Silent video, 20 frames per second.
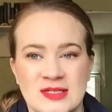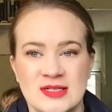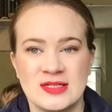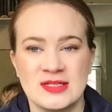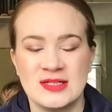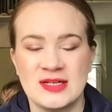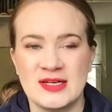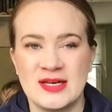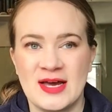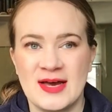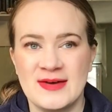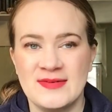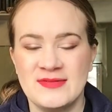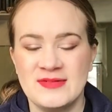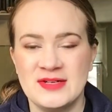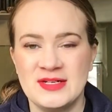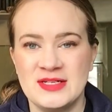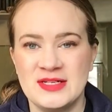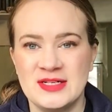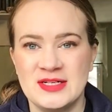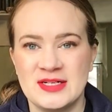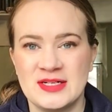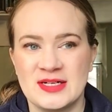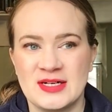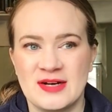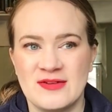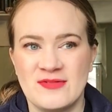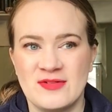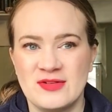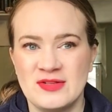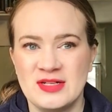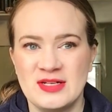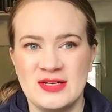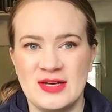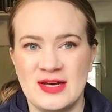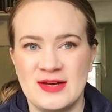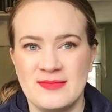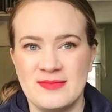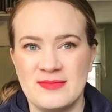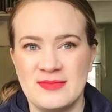Like every year, I've only
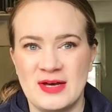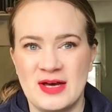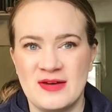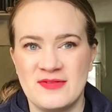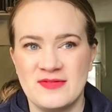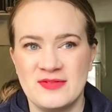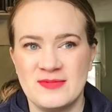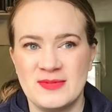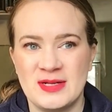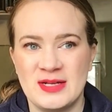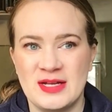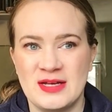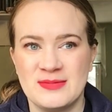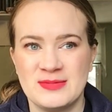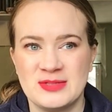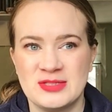ever been able